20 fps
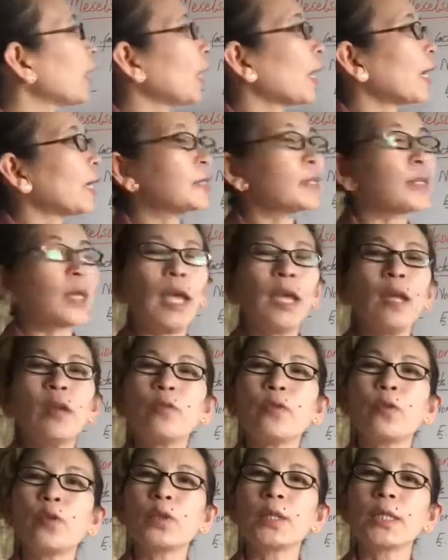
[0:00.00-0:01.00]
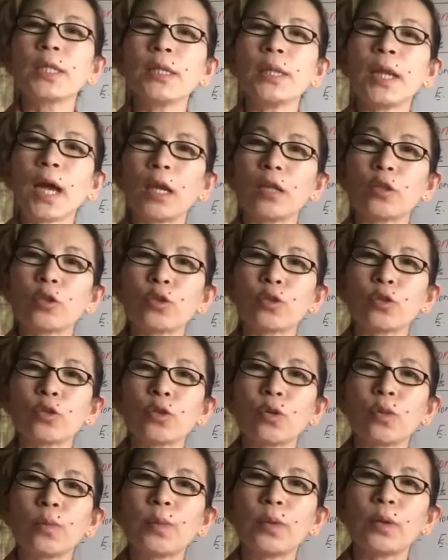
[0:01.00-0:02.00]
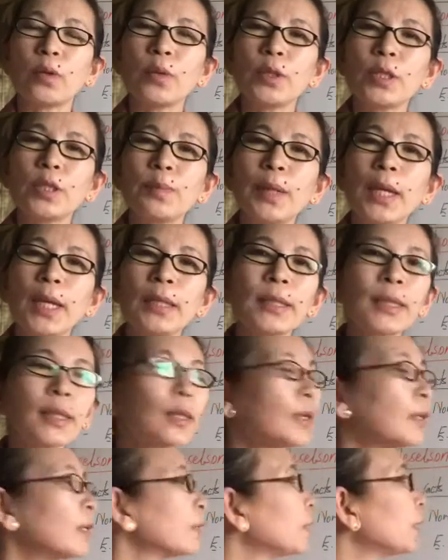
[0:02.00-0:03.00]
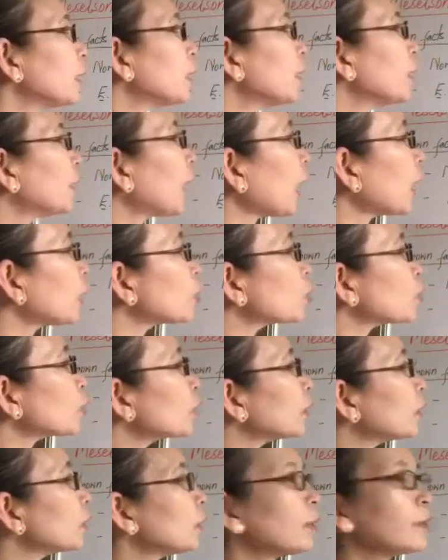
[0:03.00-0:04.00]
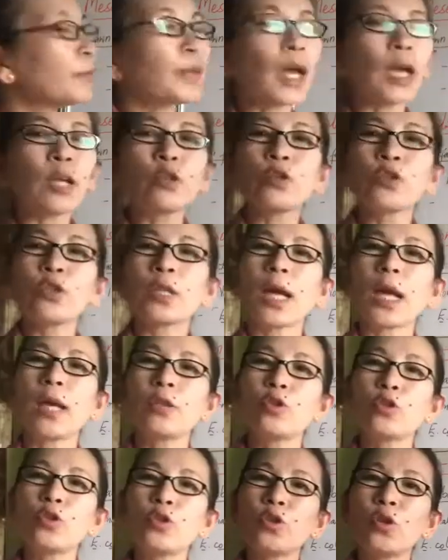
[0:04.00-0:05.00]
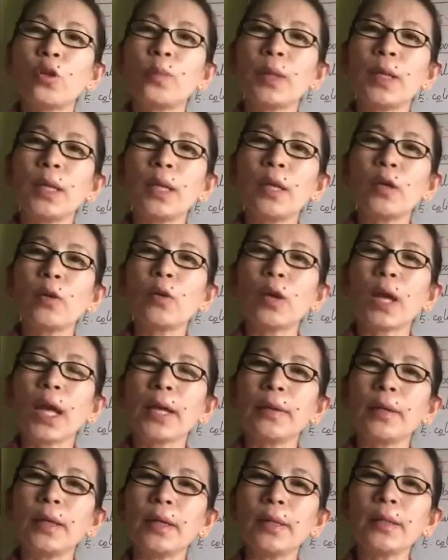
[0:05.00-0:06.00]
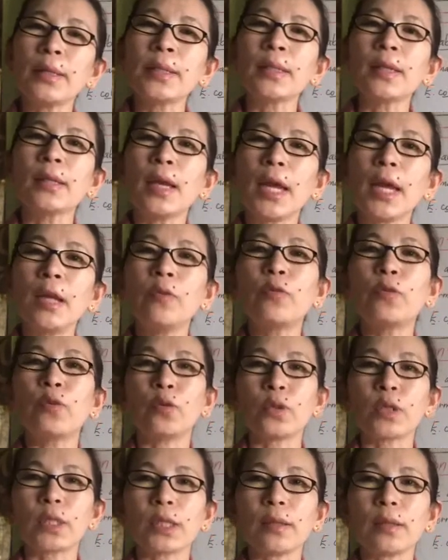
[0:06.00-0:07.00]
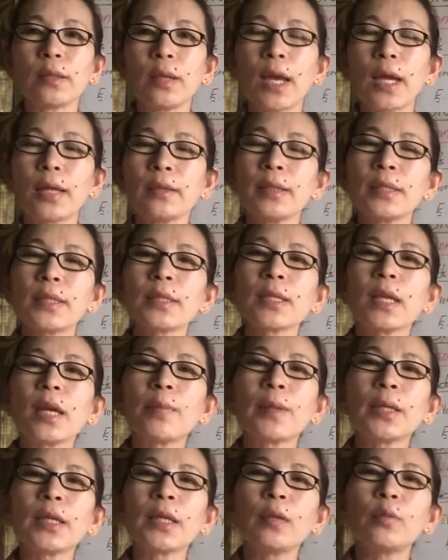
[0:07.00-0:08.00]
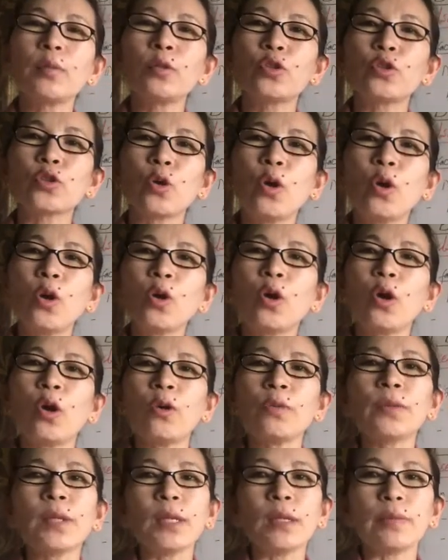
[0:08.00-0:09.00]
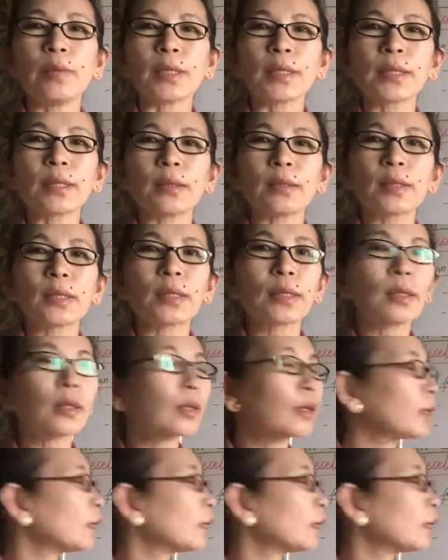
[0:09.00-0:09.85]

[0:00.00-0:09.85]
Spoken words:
has N14 isotope, which means the natural nitrogen isotope in E. coli is N14, and this is applicable to all of the living cells.